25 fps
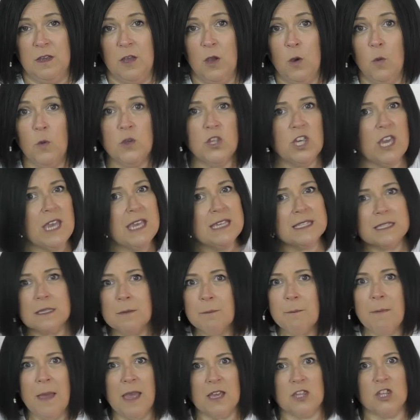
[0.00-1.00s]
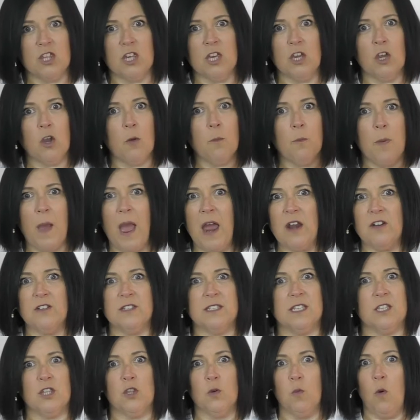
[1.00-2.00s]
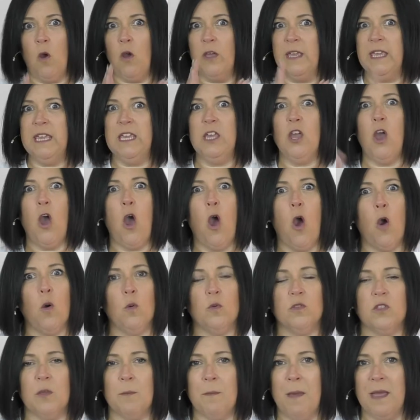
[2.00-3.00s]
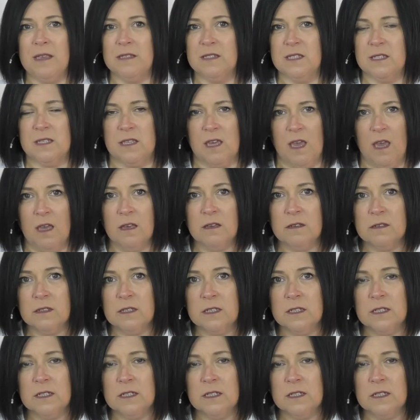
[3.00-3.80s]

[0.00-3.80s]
which isn't much in comparison to what he owed the master.